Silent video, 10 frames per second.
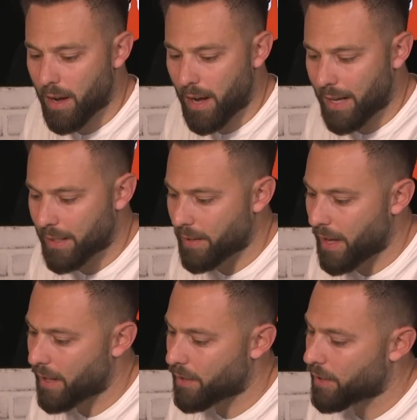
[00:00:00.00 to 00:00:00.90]
add in
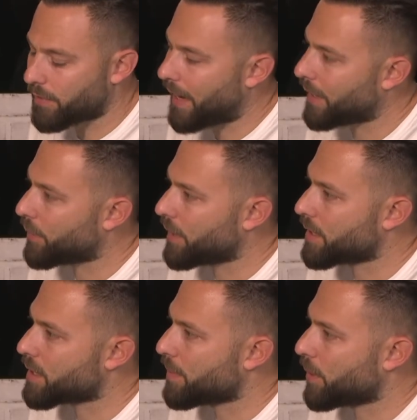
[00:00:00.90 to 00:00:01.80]
there that the valuer
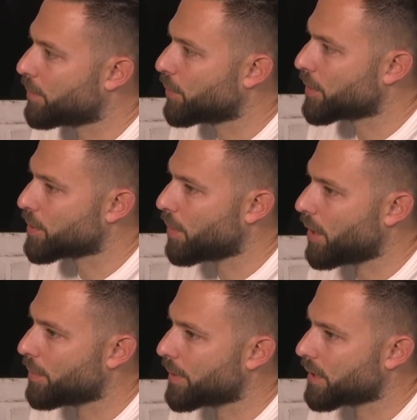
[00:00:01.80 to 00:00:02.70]
needs to be on board as
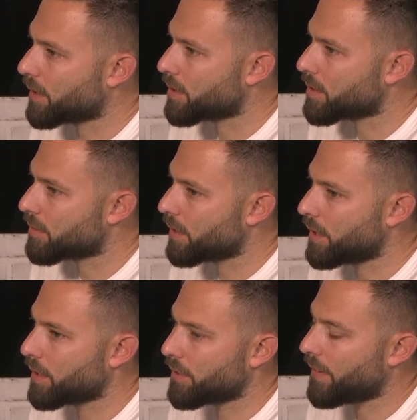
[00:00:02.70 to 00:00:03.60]
well, because
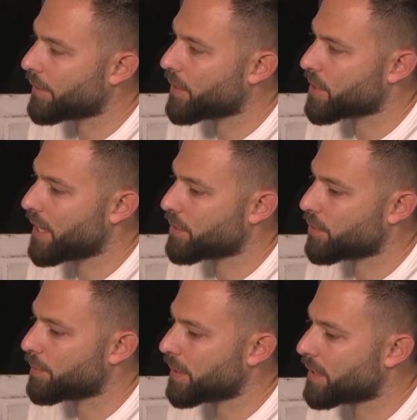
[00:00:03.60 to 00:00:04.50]
either the valuation had to
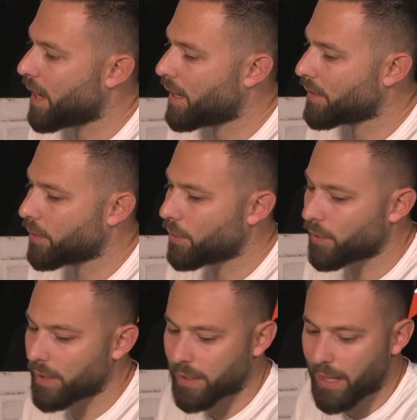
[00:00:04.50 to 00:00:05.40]
have been done,
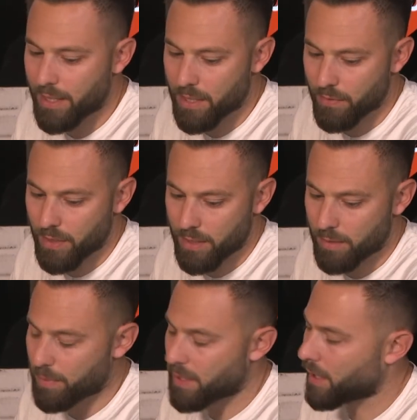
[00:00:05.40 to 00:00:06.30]
or in the case of this
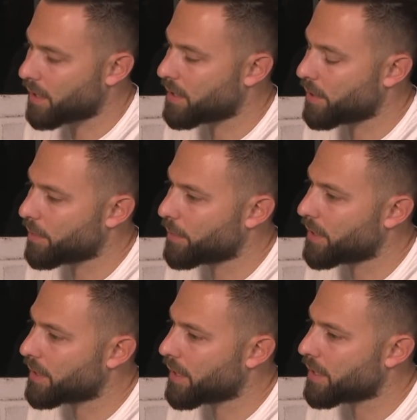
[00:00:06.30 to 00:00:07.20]
particular deal that
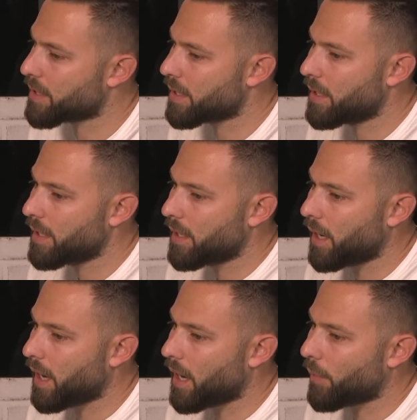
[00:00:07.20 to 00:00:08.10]
we did,
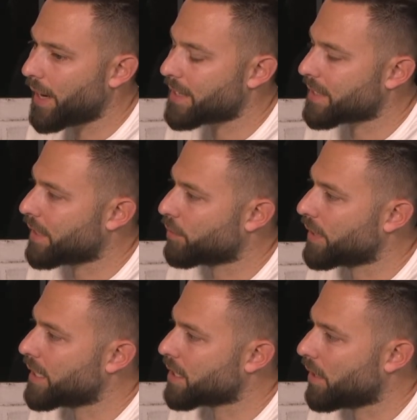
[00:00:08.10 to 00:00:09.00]
we had to get a
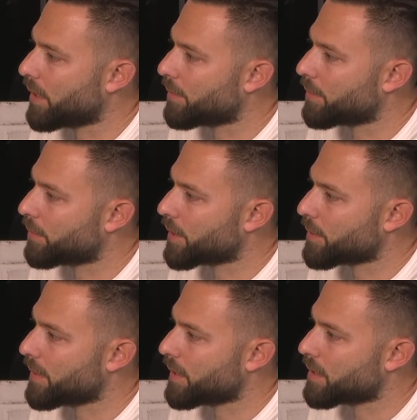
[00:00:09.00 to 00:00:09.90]
retype, which
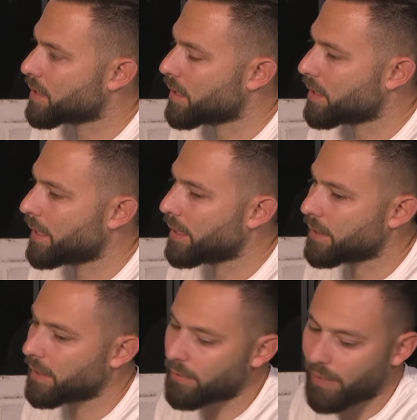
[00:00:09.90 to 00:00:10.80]
means
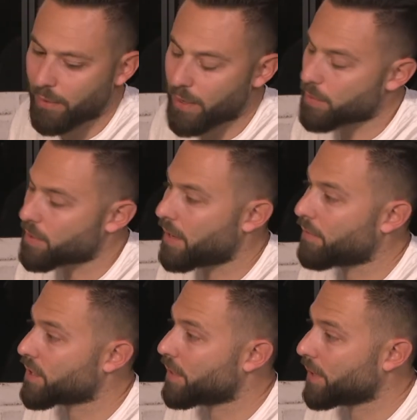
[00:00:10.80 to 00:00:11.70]
the valuation was done
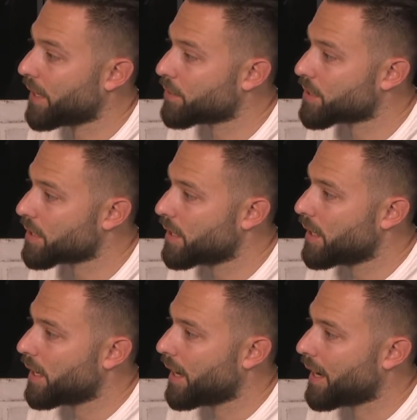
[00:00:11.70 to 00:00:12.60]
for someone else,
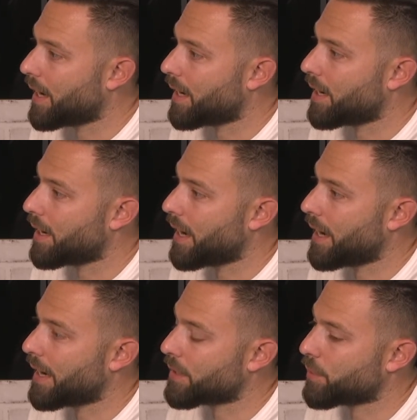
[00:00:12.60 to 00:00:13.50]

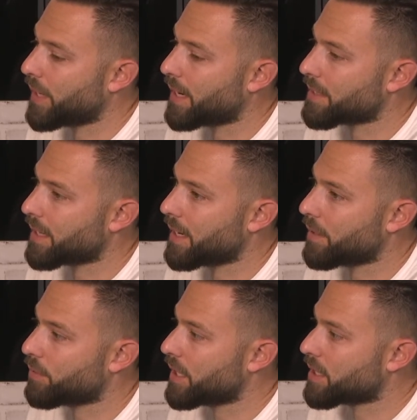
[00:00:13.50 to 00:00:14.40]
and we had to get
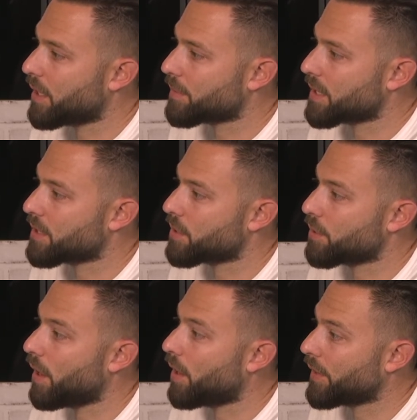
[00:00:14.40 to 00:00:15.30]
it retyped
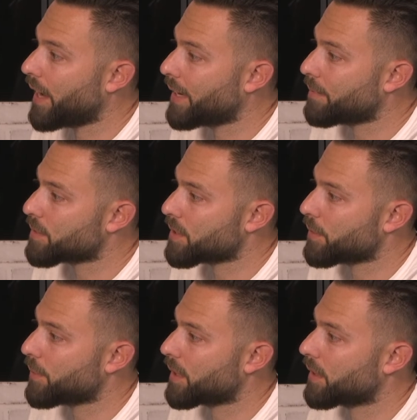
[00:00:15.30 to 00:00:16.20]
into our name so
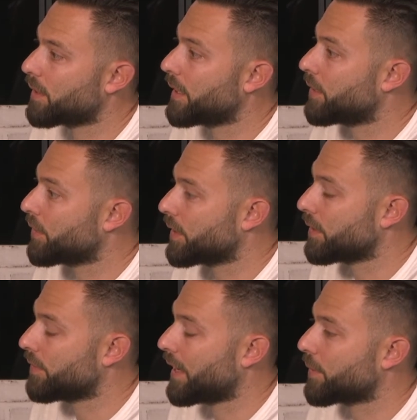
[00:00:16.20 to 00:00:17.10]
that we could lean on the
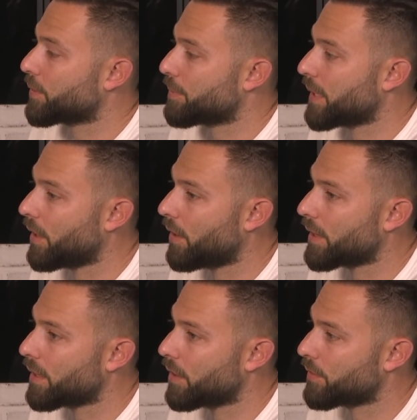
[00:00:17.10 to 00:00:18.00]
valuer's
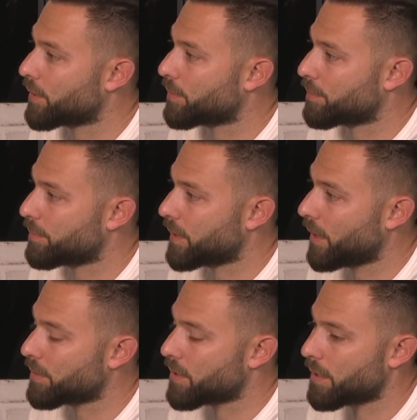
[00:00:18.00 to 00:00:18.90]
PI over the
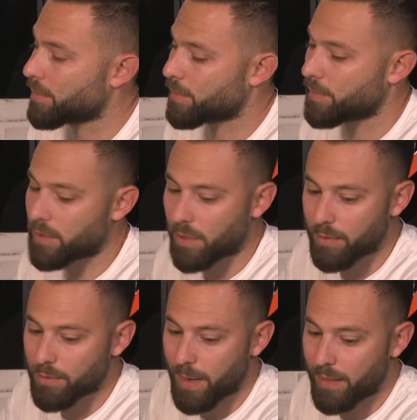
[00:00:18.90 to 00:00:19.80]
time
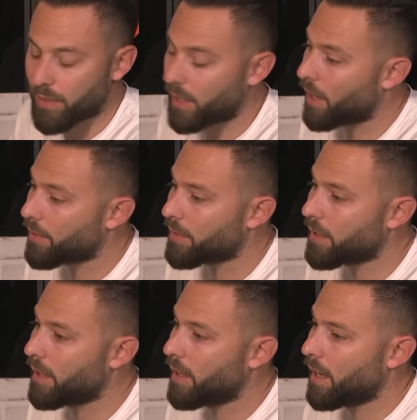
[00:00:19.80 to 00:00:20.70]
span of the loan.
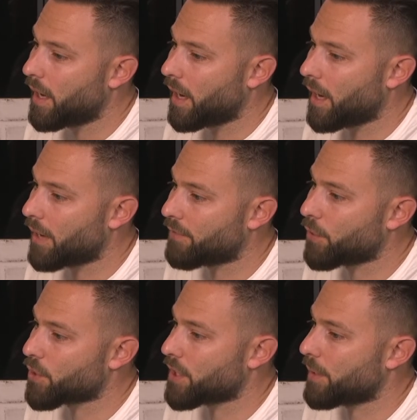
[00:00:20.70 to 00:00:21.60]

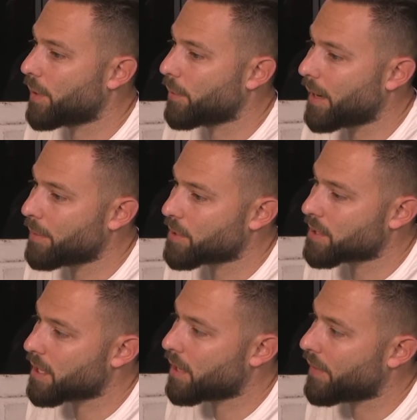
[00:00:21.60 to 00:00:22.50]
Fortunately, we were able to
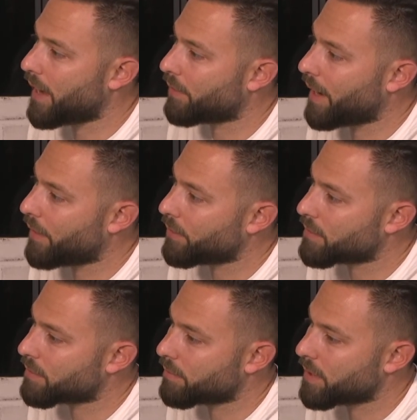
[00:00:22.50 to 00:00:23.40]
turn that
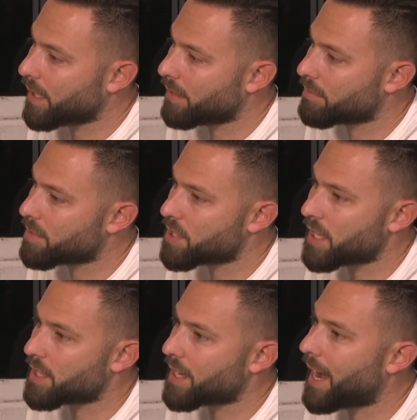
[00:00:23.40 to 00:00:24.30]
around within
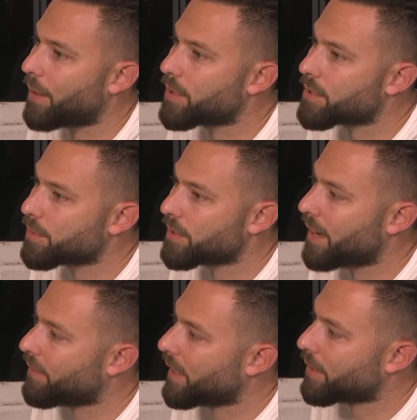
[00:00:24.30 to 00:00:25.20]
6 hours with
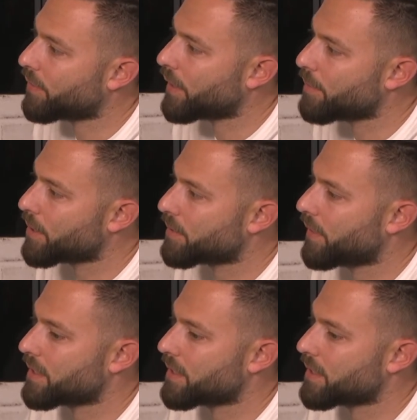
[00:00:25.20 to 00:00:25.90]
that valuer, very motivated